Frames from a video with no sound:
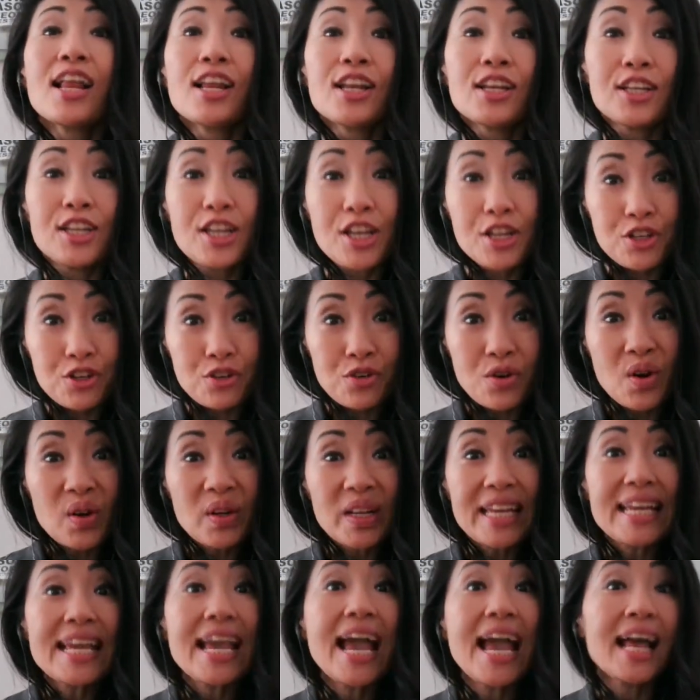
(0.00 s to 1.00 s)

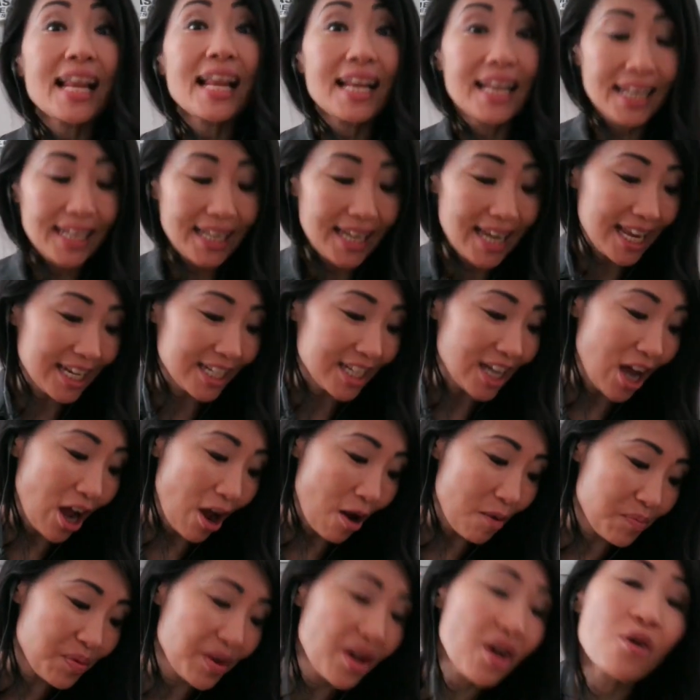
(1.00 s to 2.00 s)
literally lit
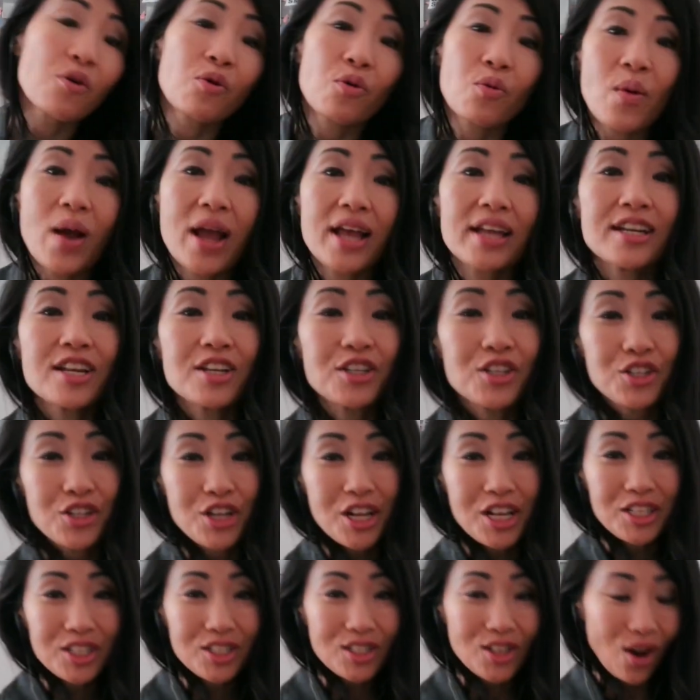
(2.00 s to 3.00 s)
up when
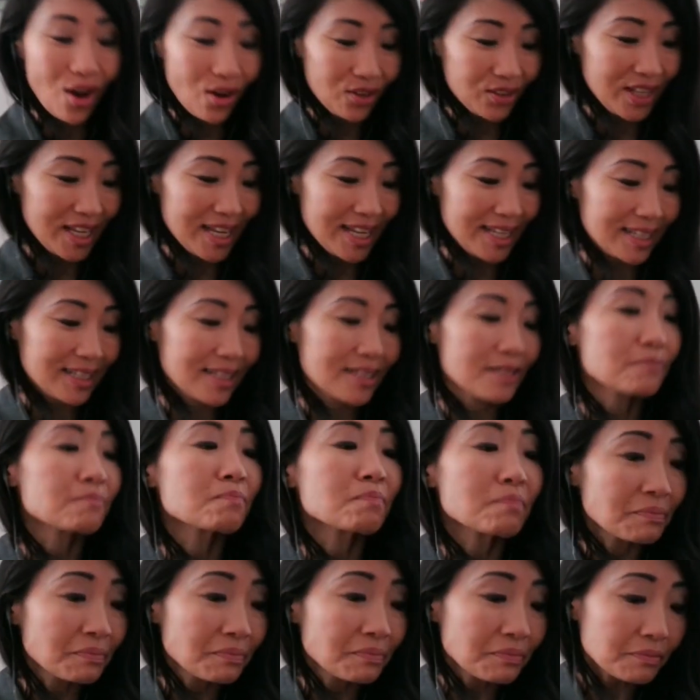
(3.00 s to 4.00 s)
she saw these.
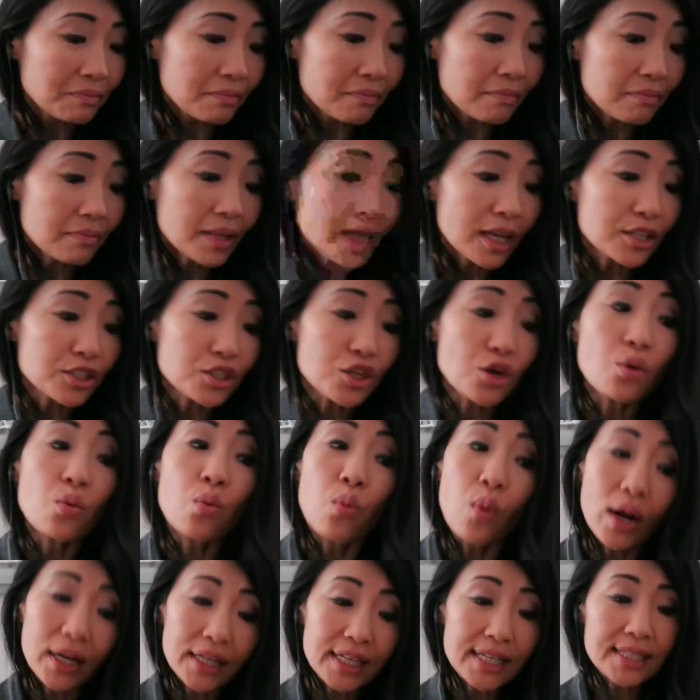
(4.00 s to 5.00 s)
So
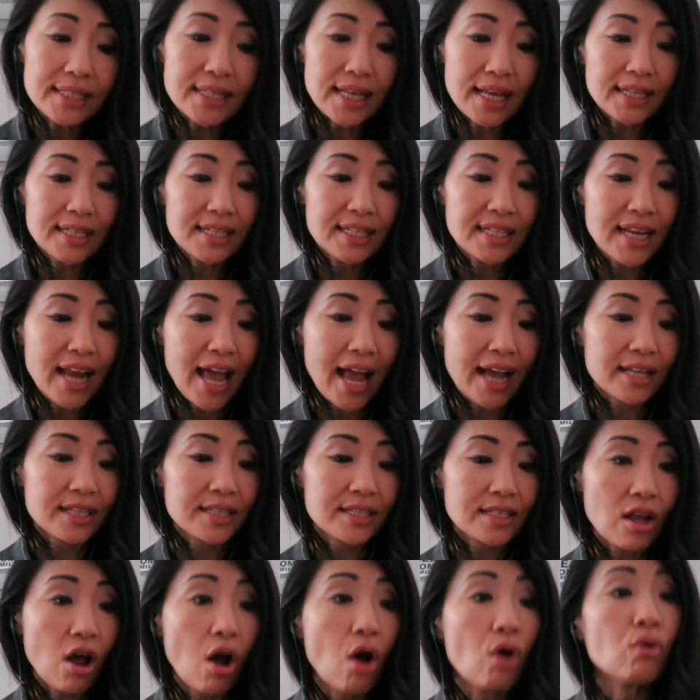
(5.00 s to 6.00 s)
what is
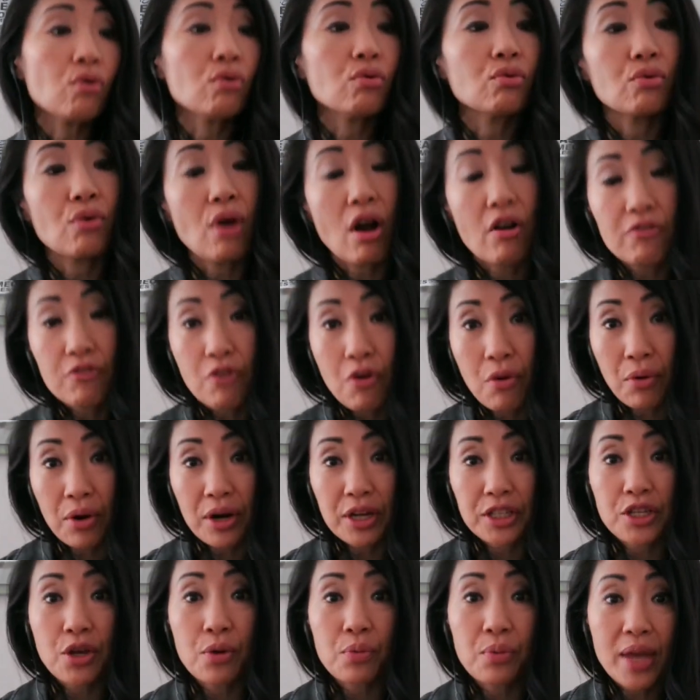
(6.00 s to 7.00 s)
next? Oh, of
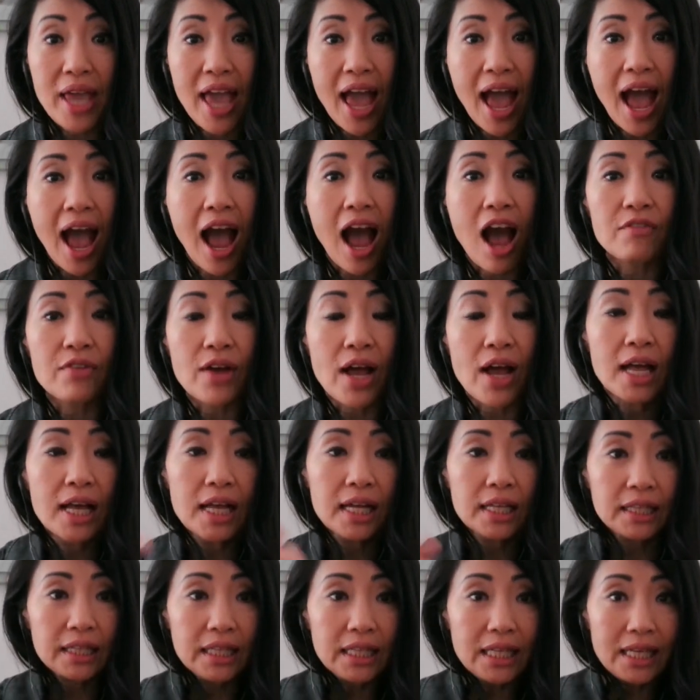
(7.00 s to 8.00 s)
course, we have
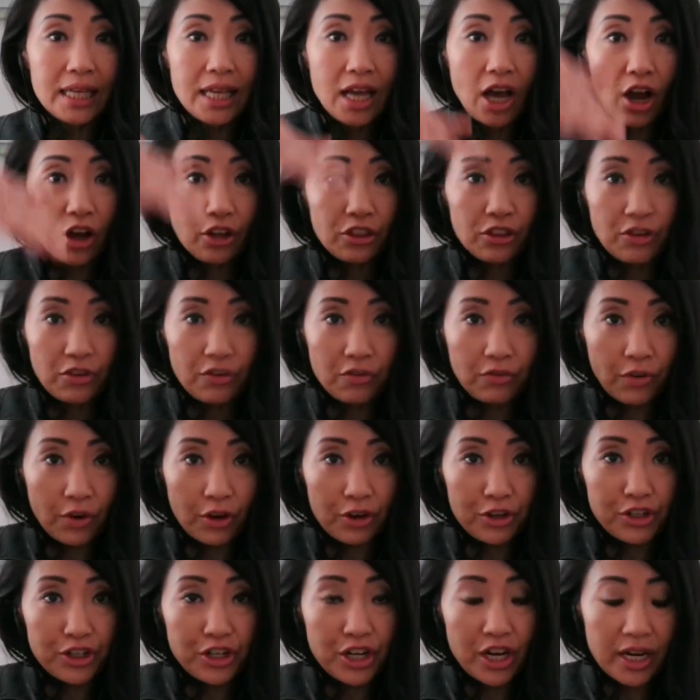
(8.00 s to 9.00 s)
the other
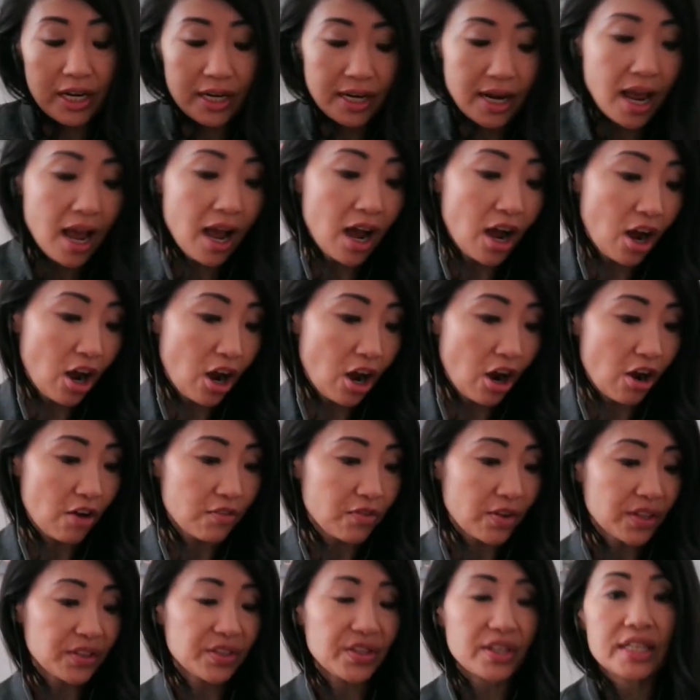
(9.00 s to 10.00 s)
version
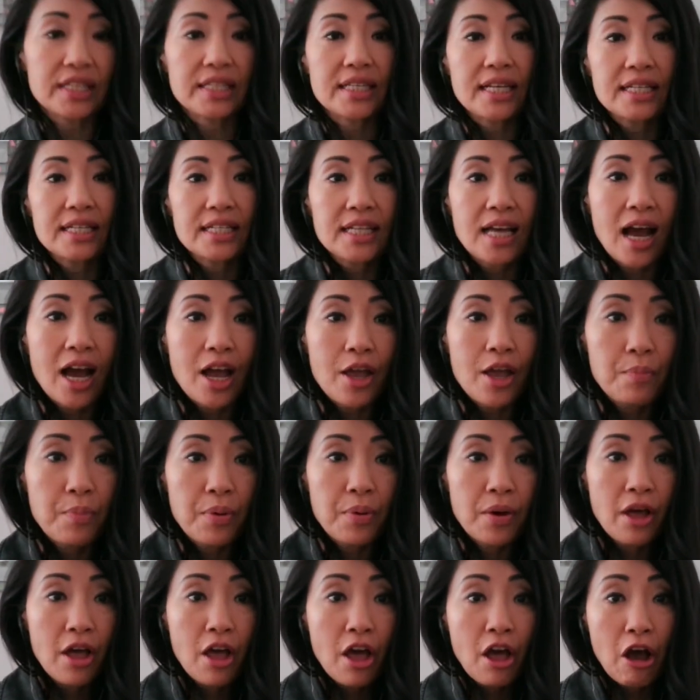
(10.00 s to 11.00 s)
of this type
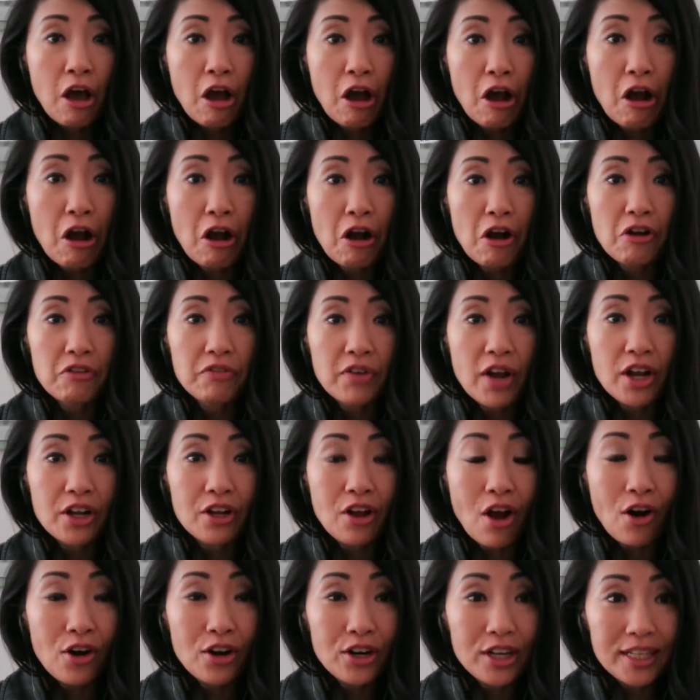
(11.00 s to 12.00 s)
of
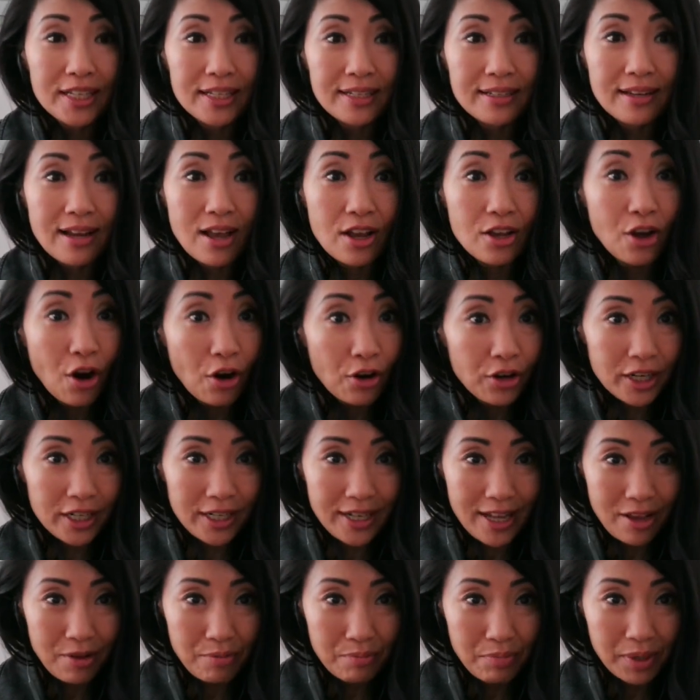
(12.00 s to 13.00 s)

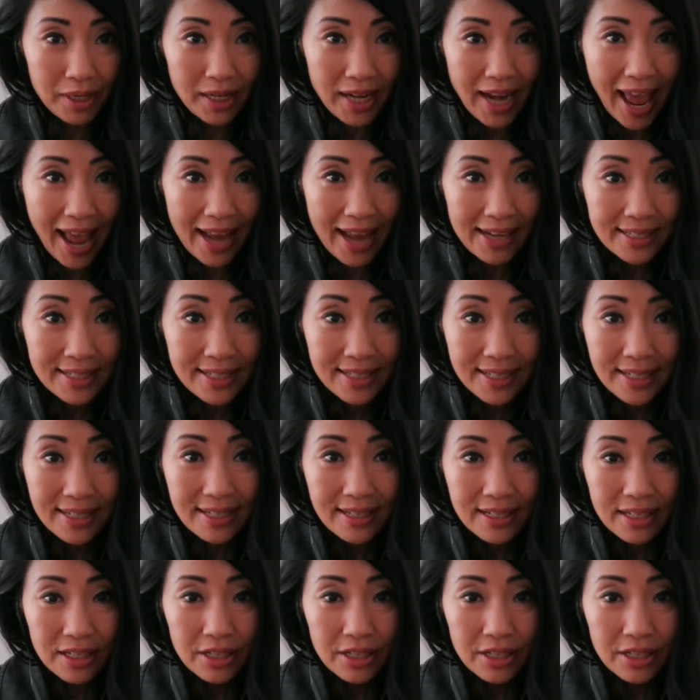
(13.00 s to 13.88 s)
gardening plant,